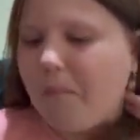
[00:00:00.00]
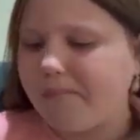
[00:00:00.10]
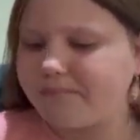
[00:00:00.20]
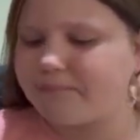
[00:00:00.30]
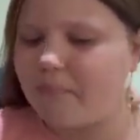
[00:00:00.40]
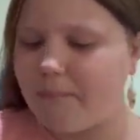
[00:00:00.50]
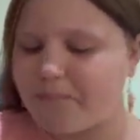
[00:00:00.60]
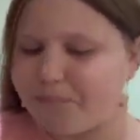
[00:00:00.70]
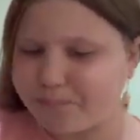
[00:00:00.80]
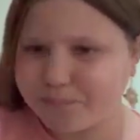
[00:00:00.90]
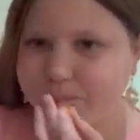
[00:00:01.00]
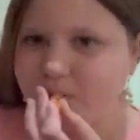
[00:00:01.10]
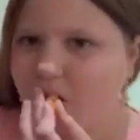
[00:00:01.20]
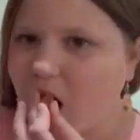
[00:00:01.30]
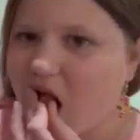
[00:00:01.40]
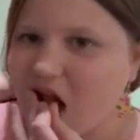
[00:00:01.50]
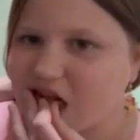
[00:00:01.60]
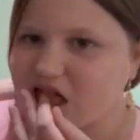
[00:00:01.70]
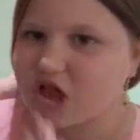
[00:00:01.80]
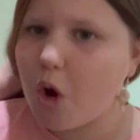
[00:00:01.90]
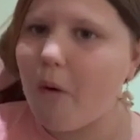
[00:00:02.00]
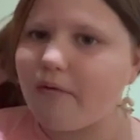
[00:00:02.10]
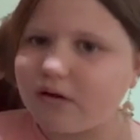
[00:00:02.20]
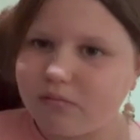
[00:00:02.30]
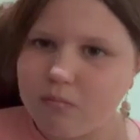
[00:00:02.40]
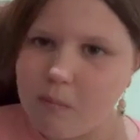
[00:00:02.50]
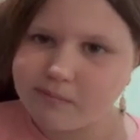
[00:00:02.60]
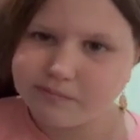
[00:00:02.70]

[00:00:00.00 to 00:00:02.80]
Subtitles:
Anyway, look like Bethany there.